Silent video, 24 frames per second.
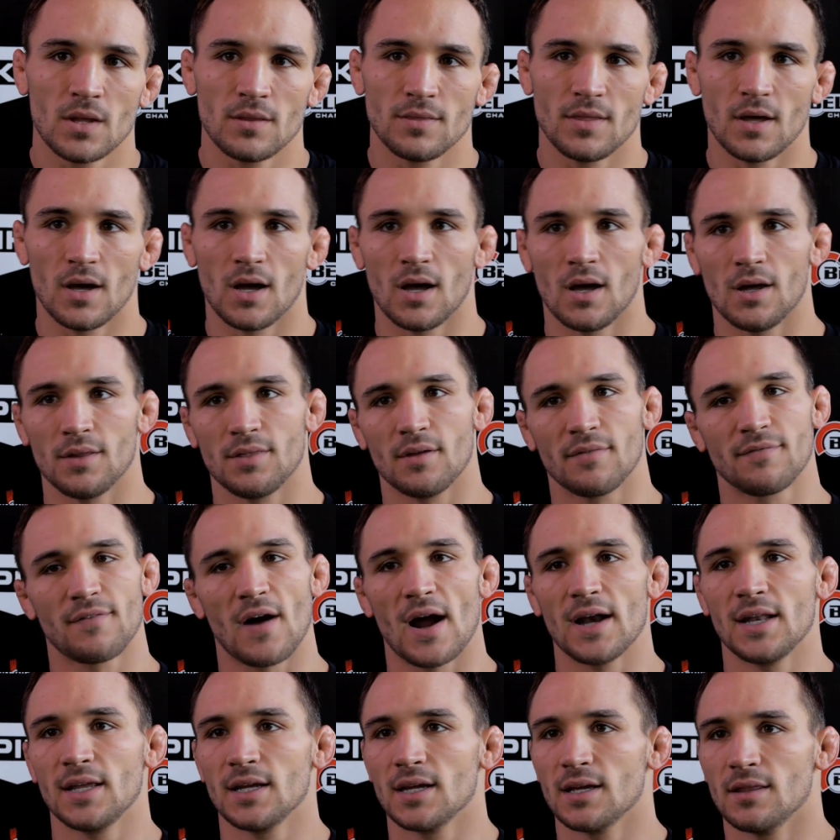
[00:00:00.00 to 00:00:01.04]
The
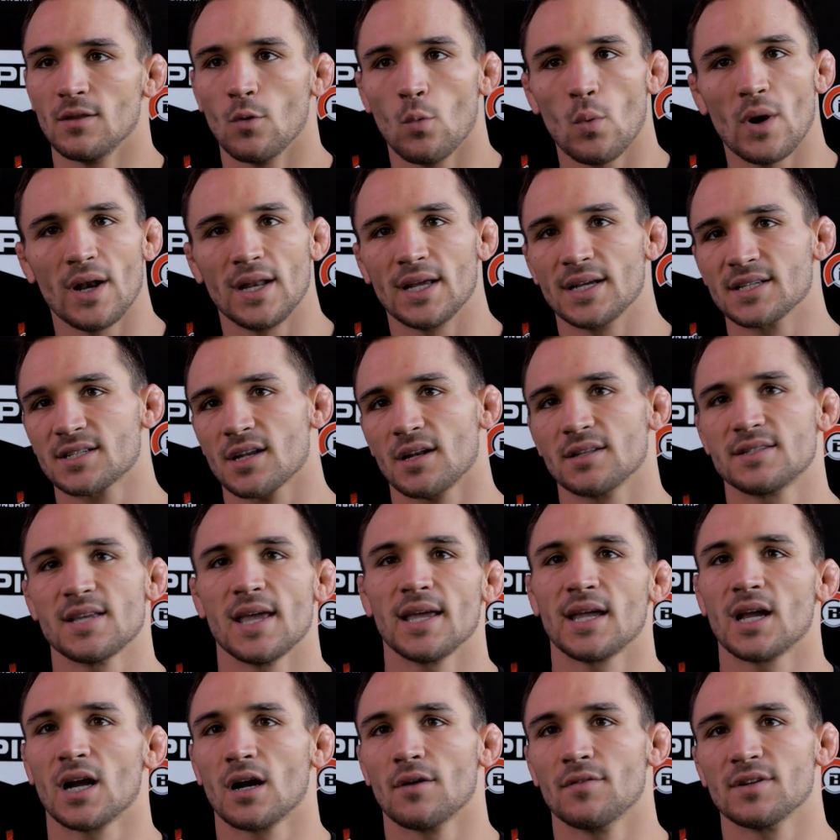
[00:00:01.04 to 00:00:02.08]
fighting and the winning is going to
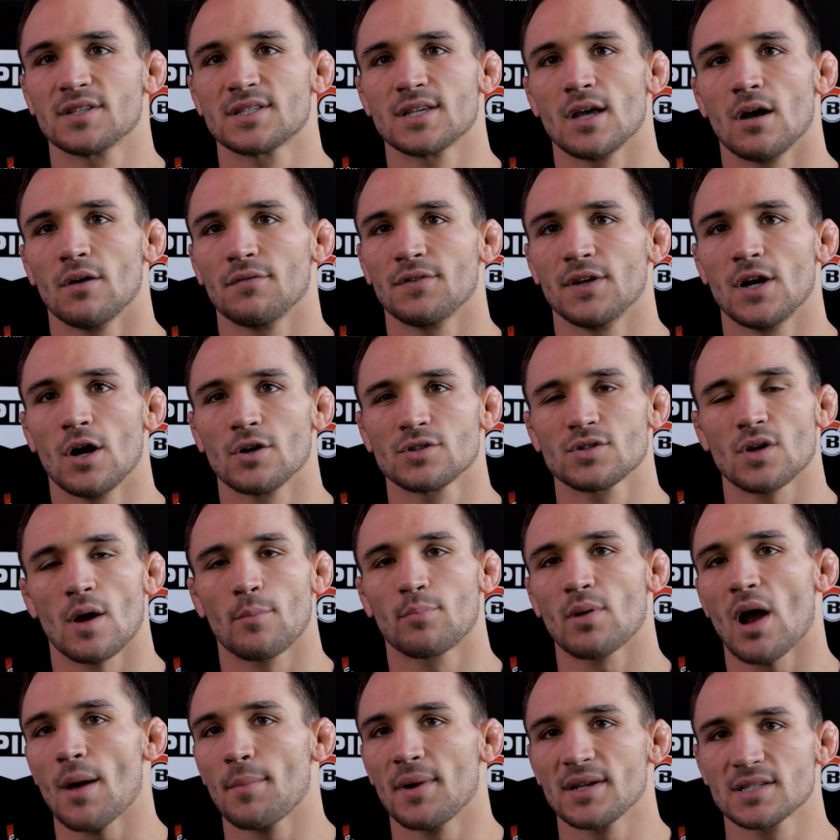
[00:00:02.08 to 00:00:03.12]
take care of itself, you know. So I
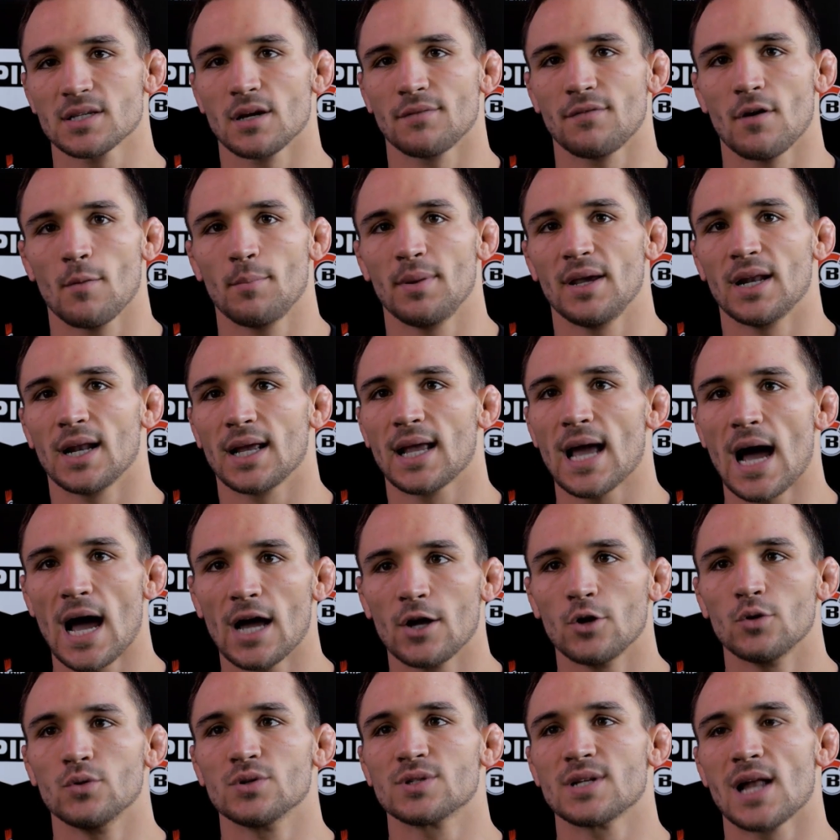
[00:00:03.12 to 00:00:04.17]
pride myself on being a guy
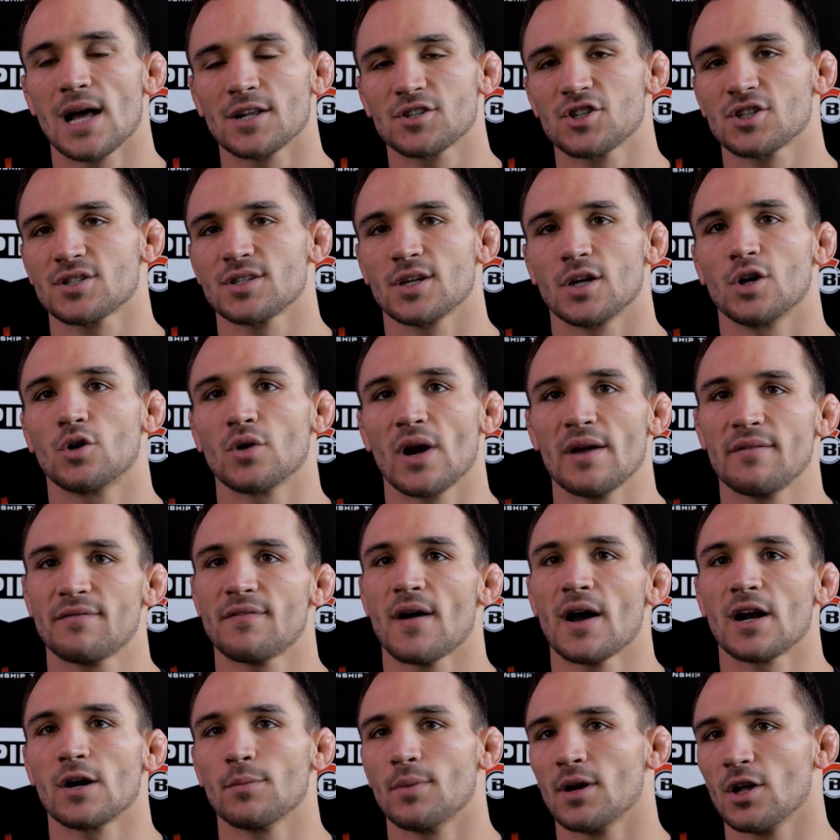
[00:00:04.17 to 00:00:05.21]
who's not just a great
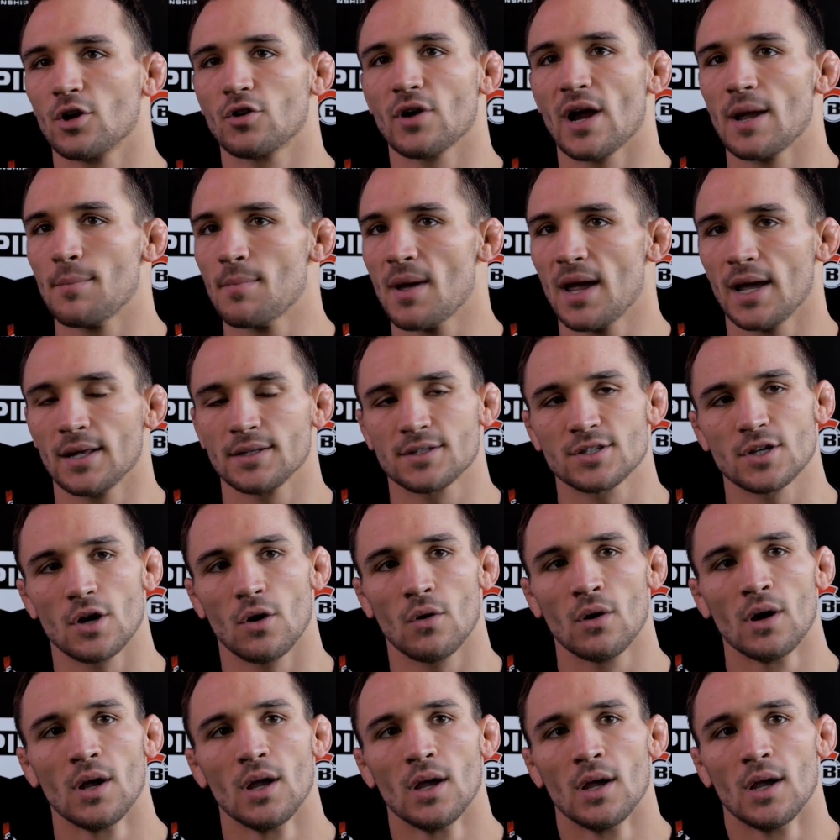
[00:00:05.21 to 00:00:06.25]
fighter, but a great man. So
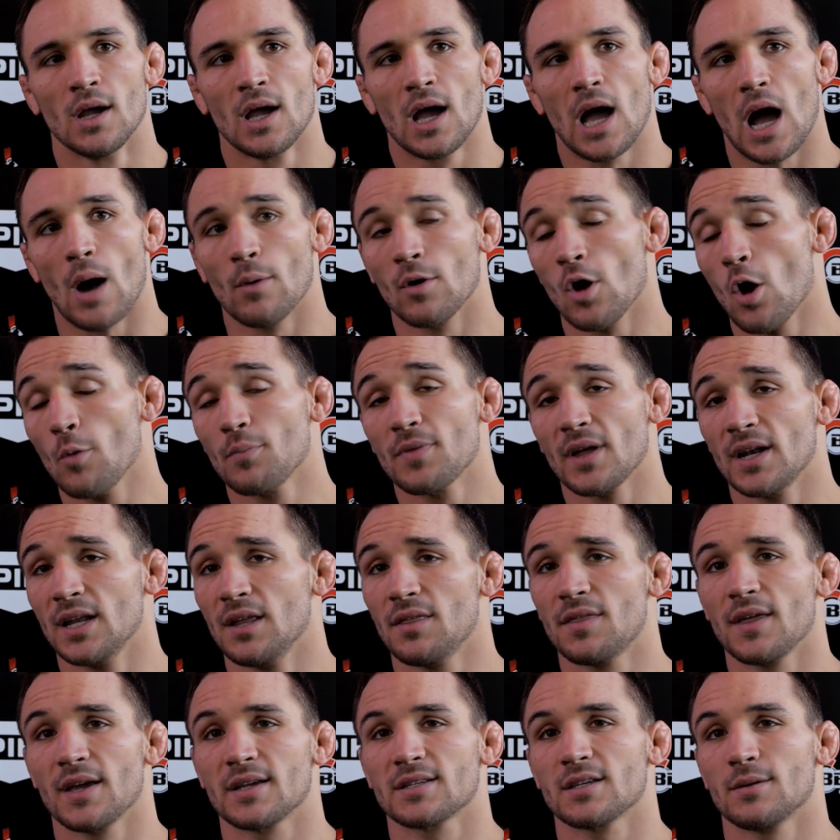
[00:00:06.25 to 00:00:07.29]
I would hope that he
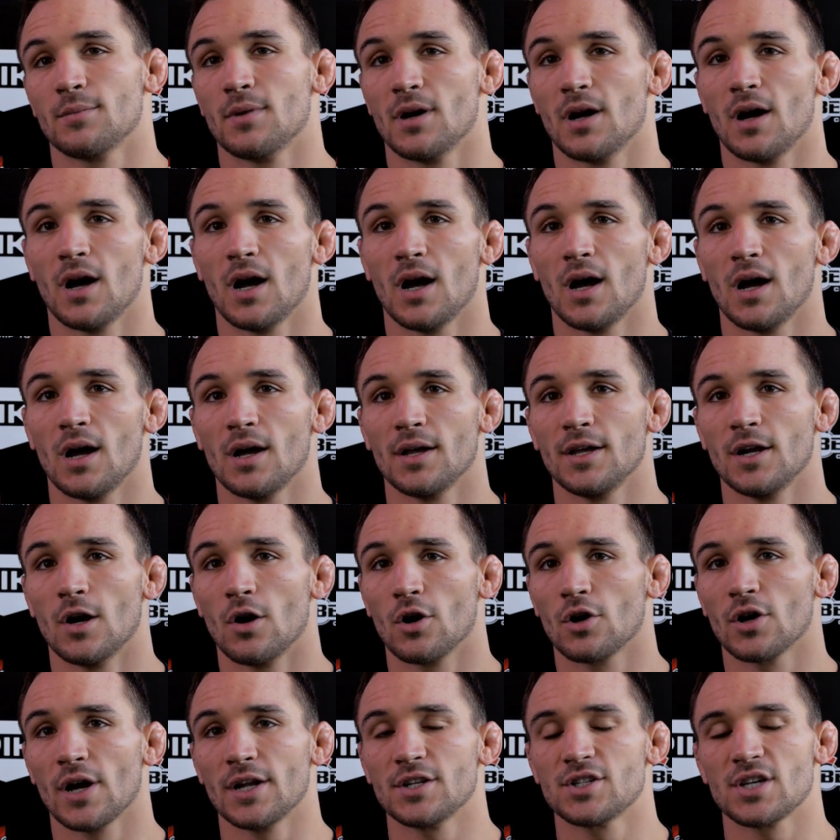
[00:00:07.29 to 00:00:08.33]
thinks I'm
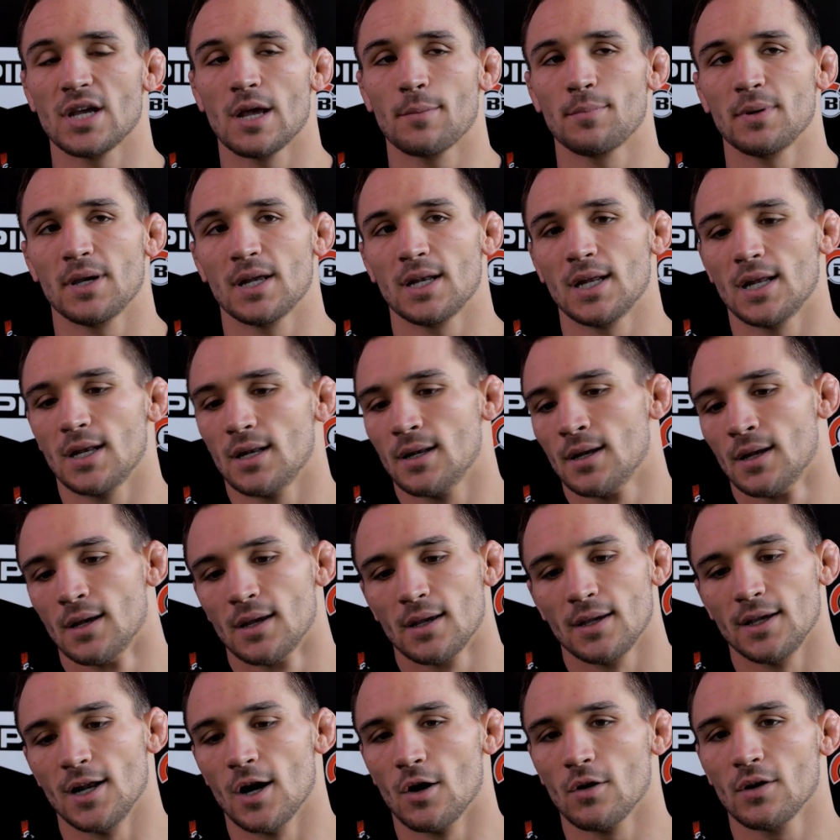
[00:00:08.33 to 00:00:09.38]
a great champion,
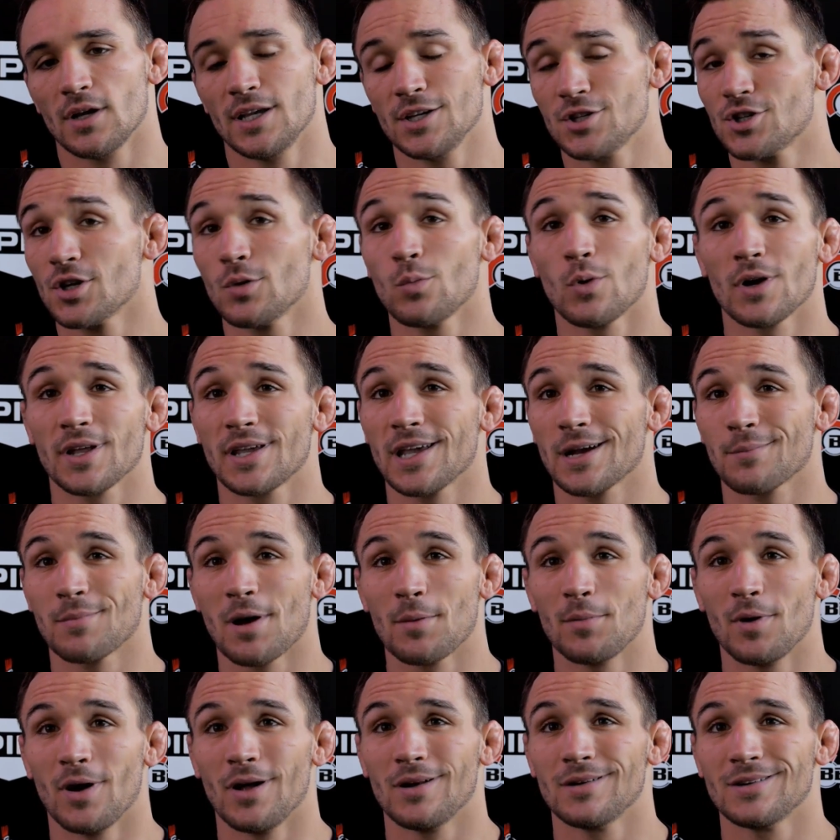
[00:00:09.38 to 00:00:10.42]
and you know, he should want to kick
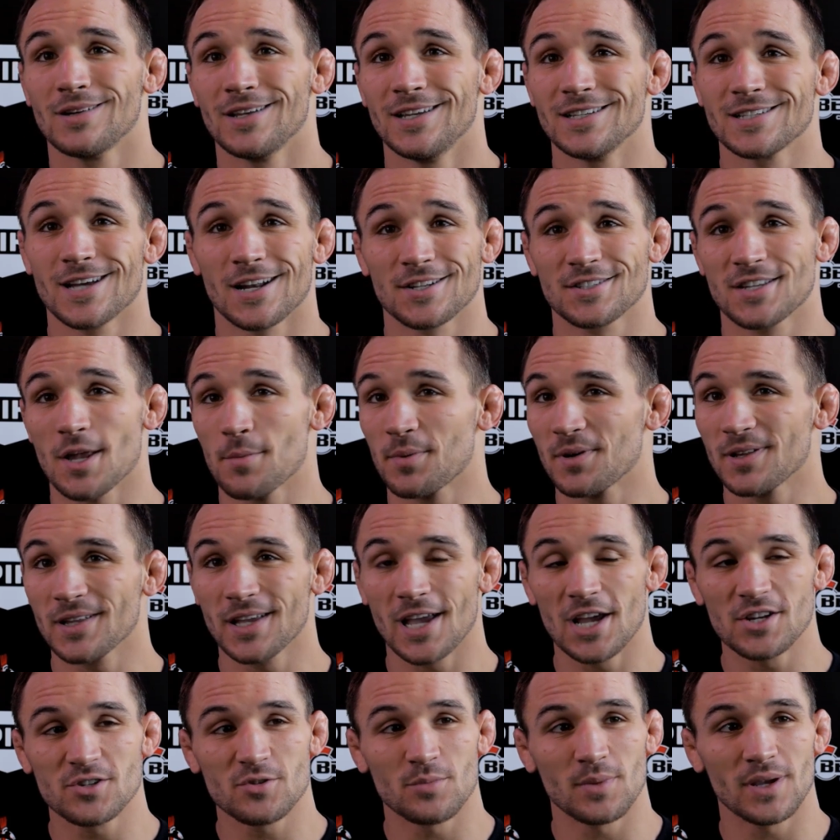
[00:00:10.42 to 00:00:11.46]
my butt. He's got to step into the
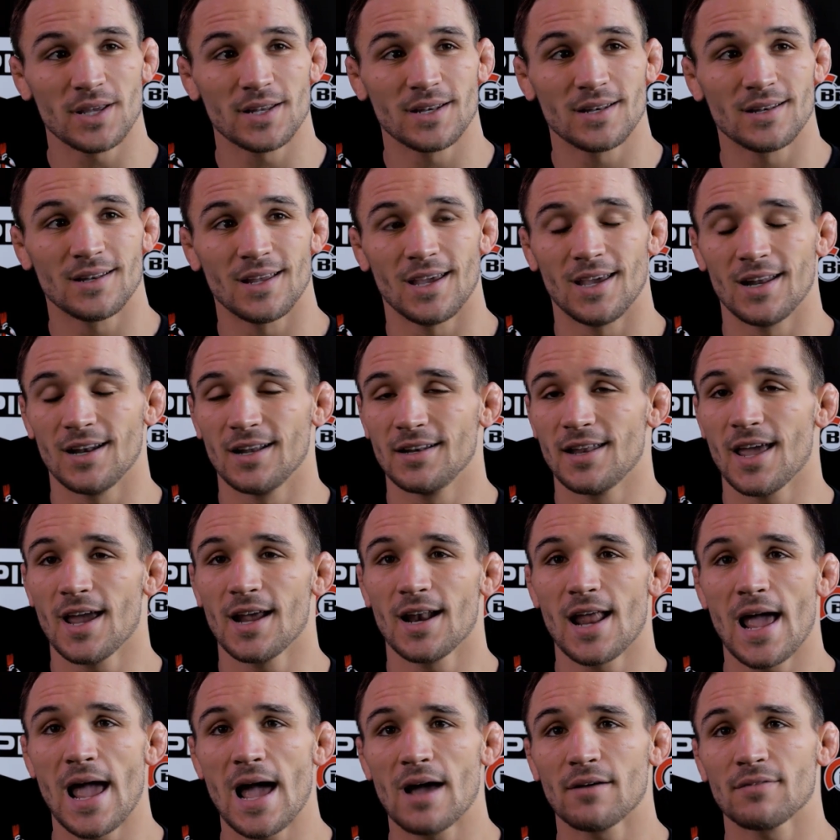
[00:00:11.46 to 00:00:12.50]
cage with me in a day
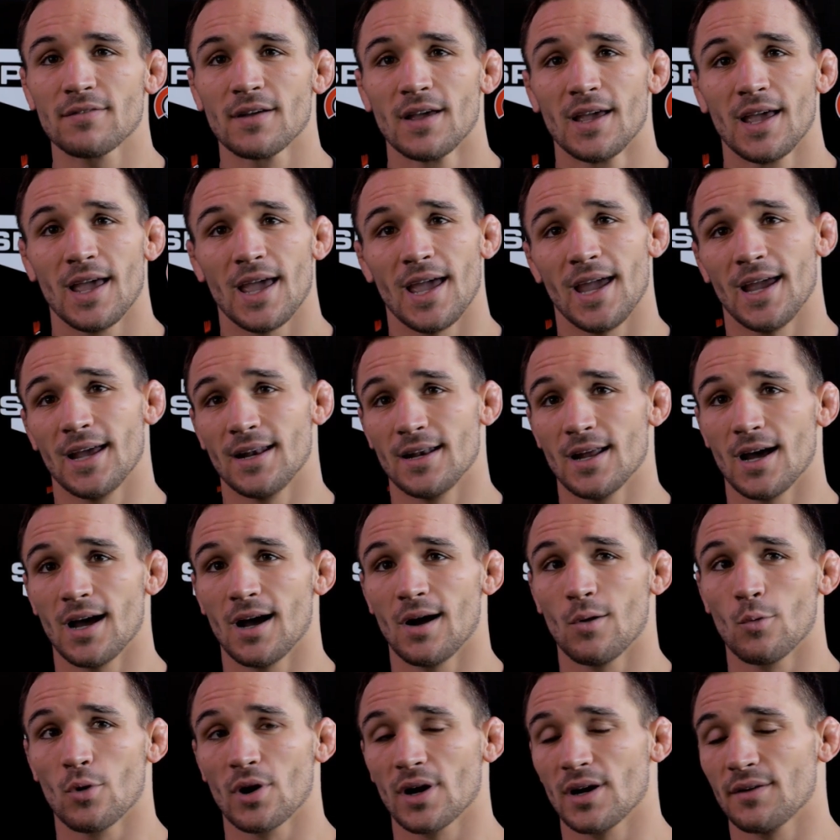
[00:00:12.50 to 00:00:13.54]
and a half, and
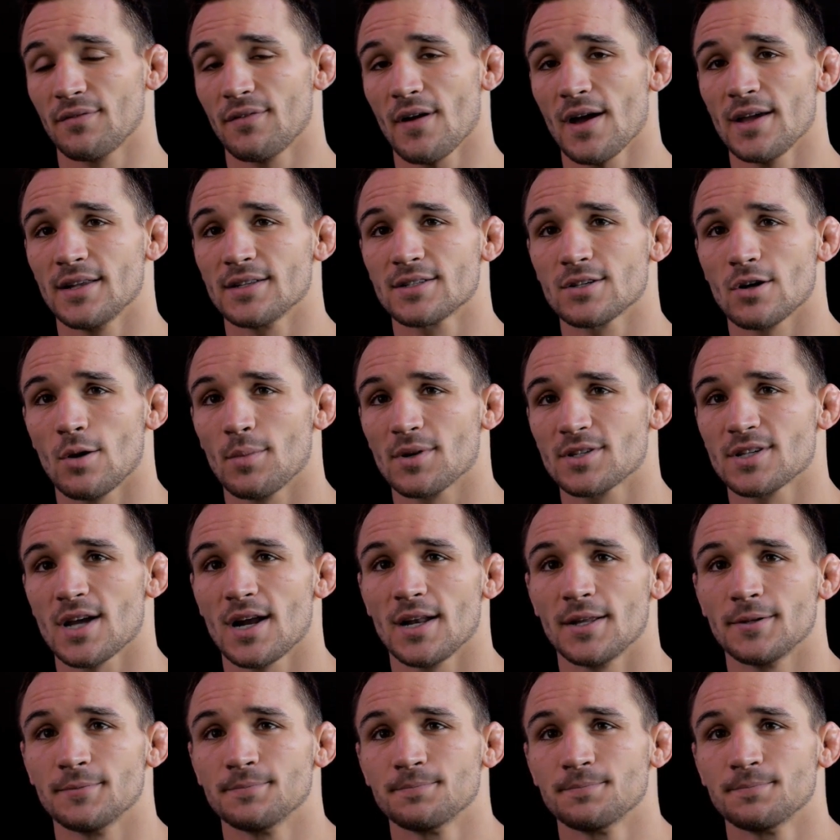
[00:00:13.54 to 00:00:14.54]
we're going to fight. So I'm excited.